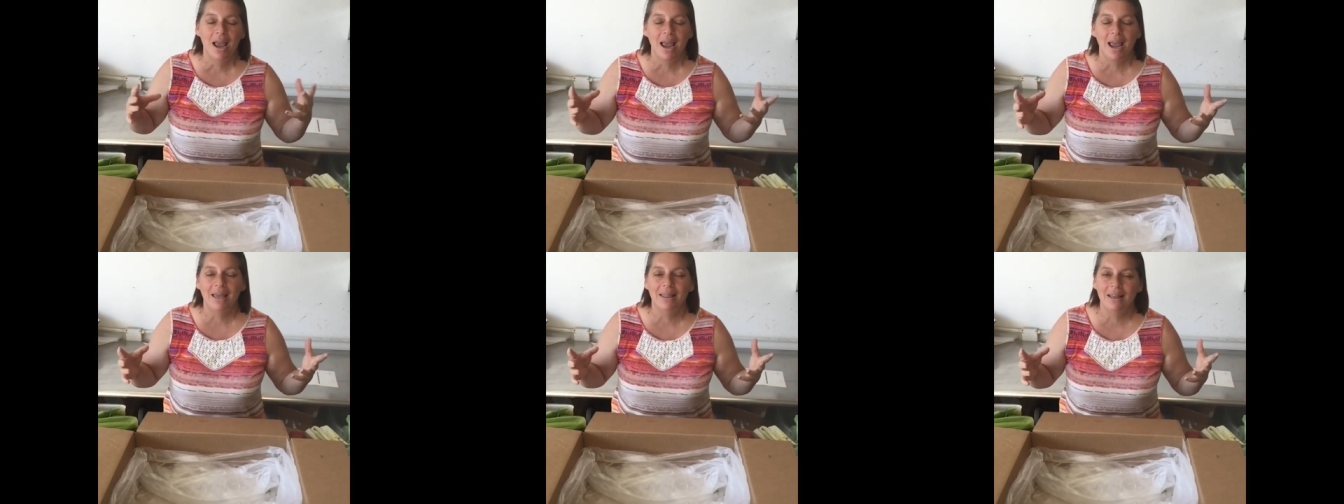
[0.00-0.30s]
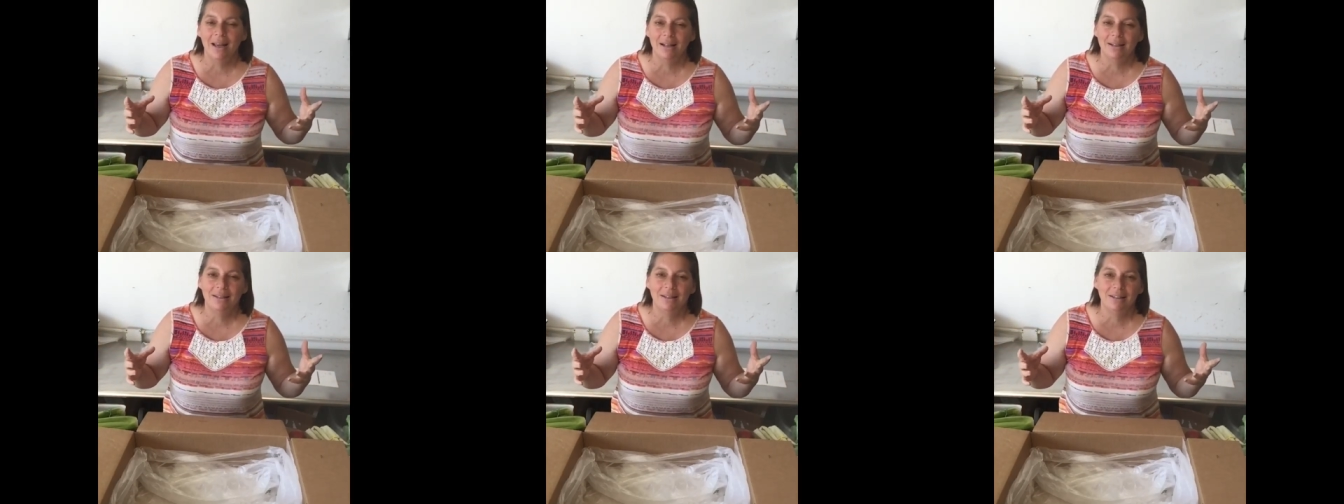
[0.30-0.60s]
and
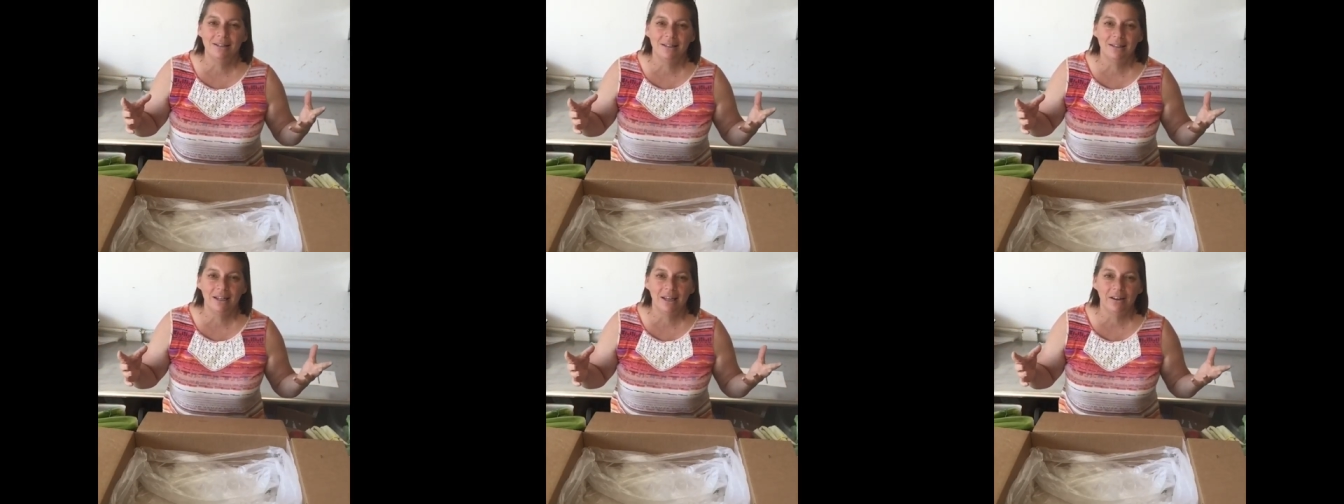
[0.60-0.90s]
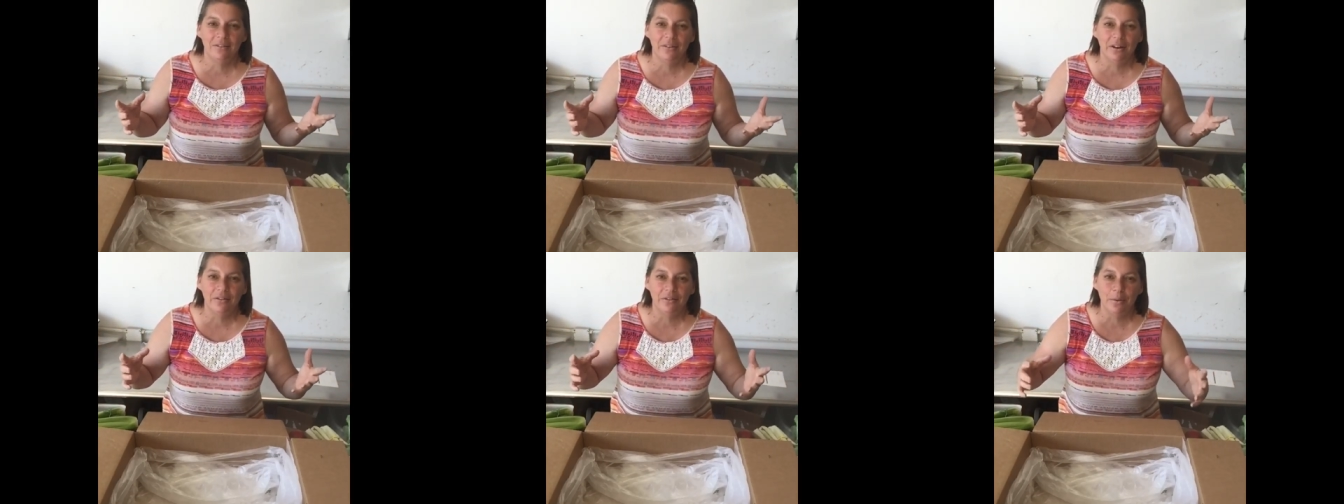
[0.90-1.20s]
that's just to
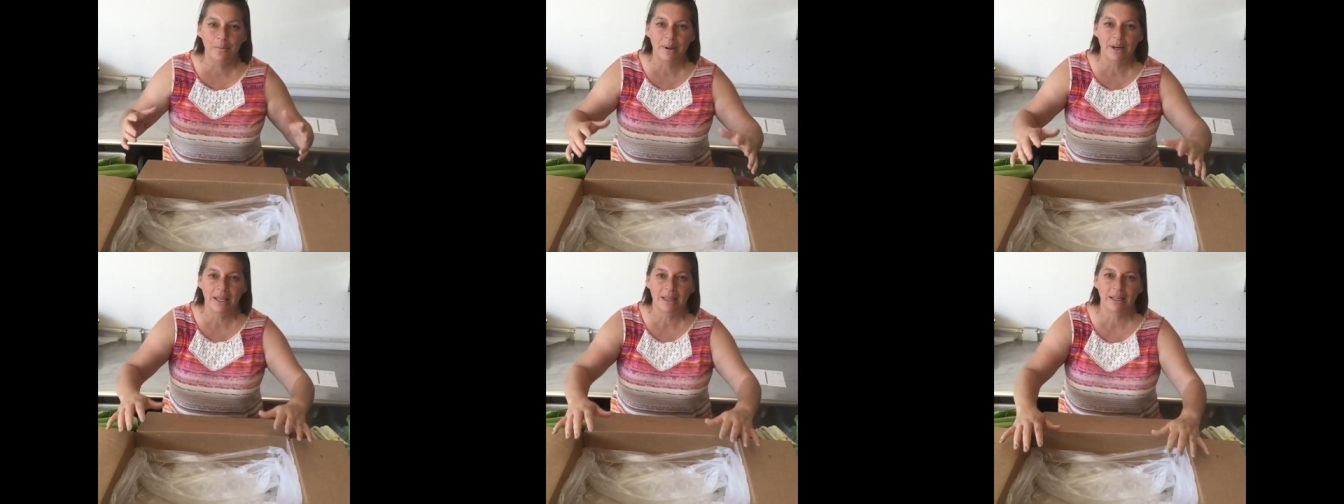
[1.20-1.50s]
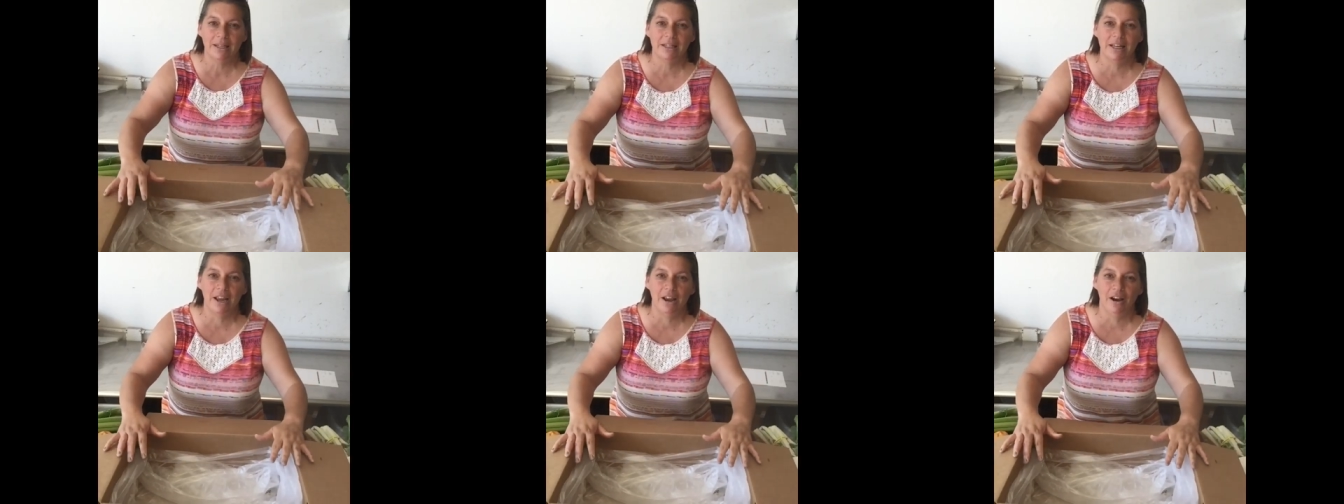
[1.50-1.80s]
give everybody the
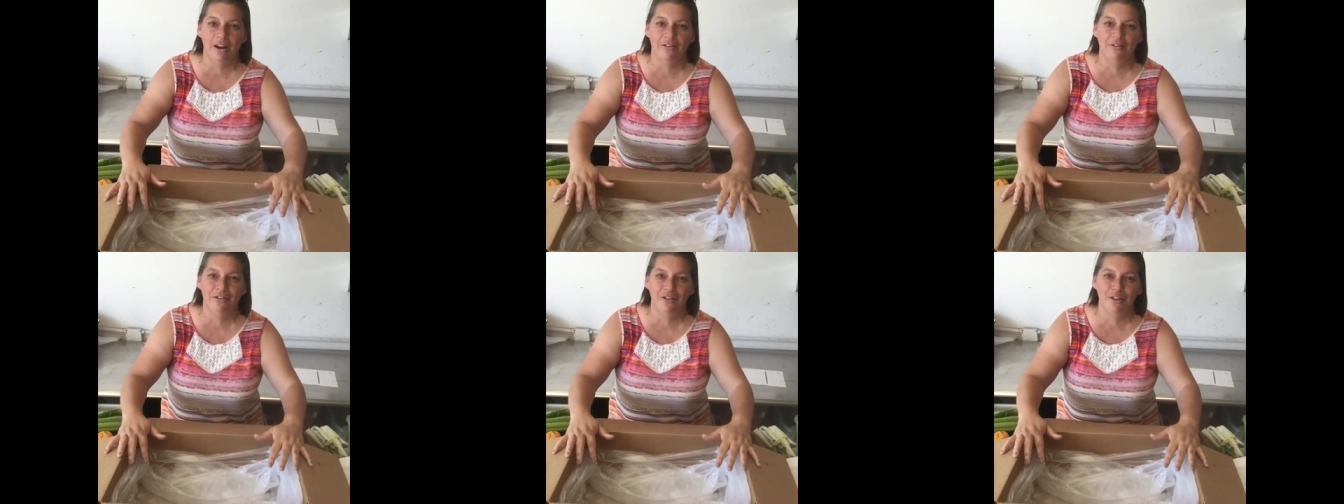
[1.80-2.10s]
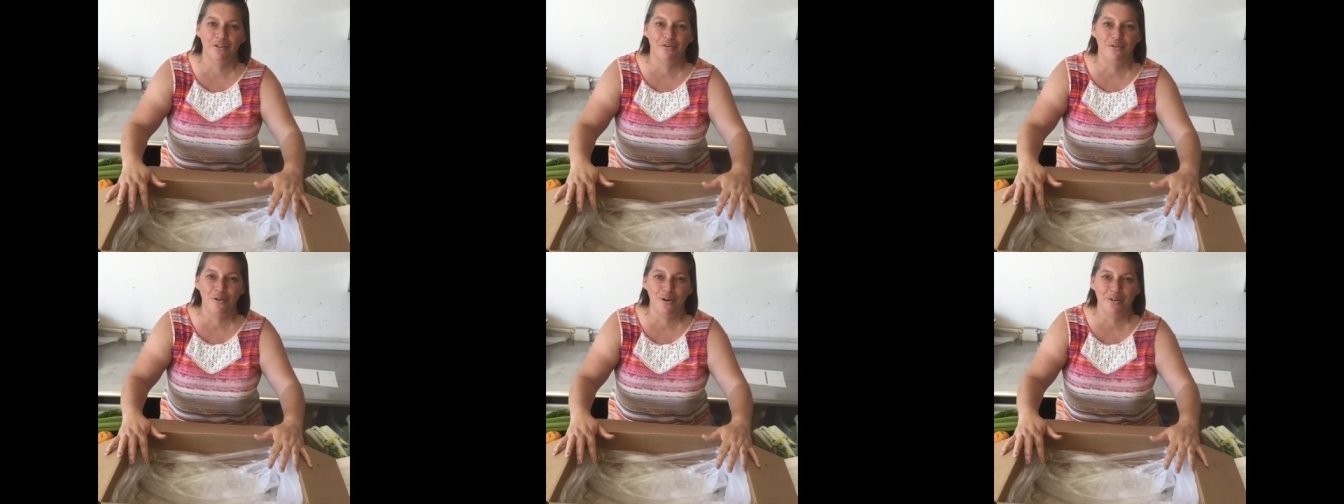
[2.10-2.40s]
day off for
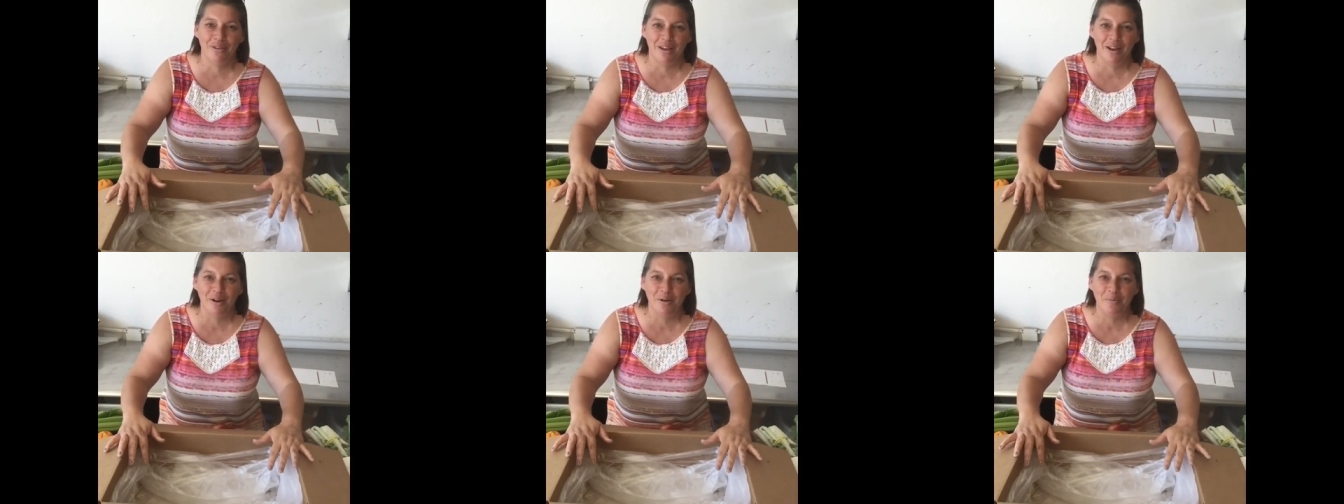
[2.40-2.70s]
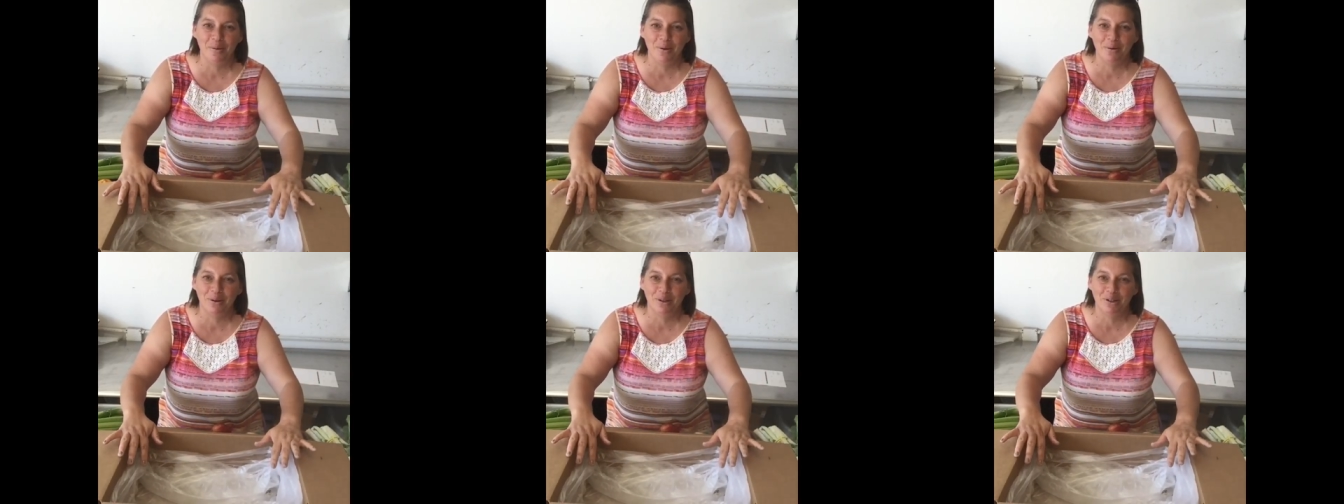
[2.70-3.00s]
the 4th, I
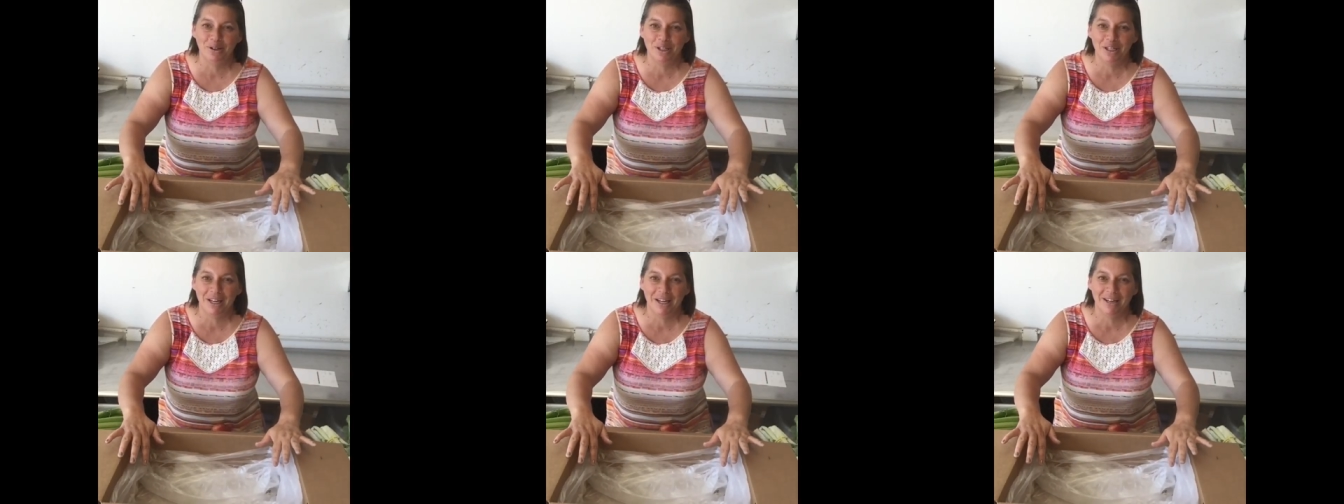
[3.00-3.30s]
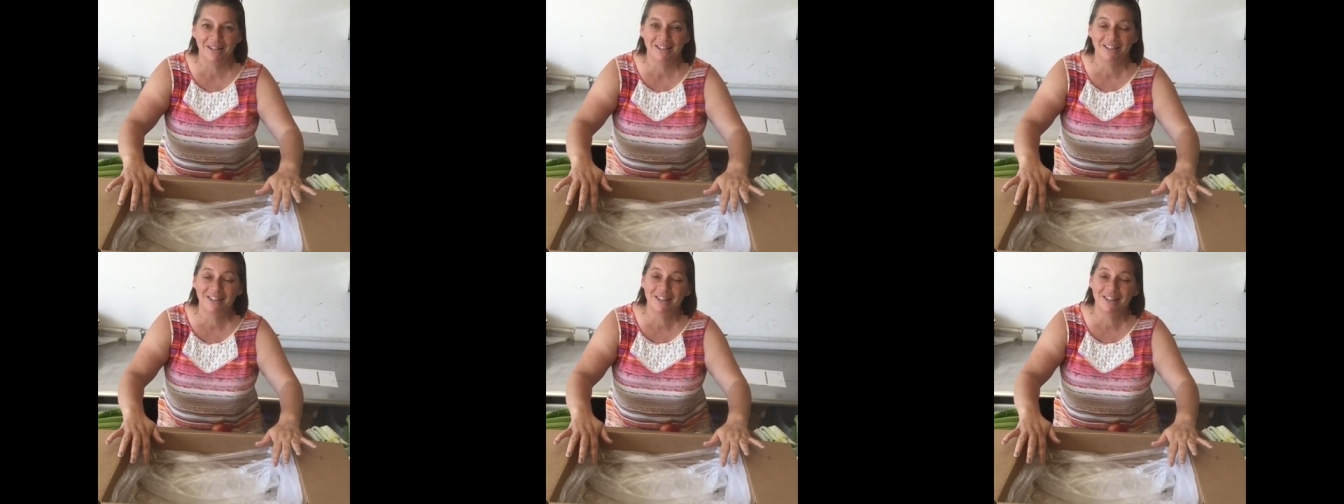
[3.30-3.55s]
hope you understand.